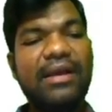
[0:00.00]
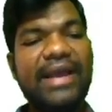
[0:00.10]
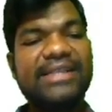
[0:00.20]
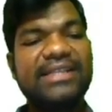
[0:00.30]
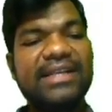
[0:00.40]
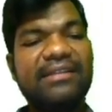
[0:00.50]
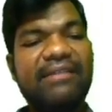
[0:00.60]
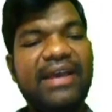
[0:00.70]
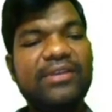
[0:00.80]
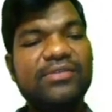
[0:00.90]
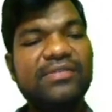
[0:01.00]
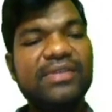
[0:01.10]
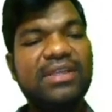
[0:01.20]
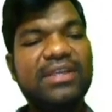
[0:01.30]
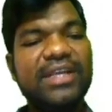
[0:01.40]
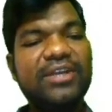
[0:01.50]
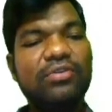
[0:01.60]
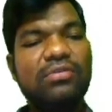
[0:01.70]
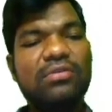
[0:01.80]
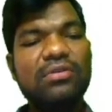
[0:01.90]
Extend the values with
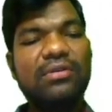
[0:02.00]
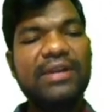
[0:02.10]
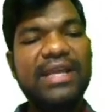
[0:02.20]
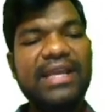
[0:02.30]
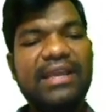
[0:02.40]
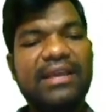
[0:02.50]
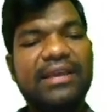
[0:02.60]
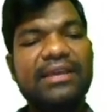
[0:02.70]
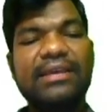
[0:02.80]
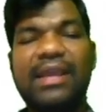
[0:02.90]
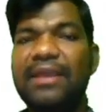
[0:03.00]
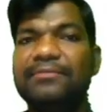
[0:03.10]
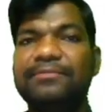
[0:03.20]
T2 DE.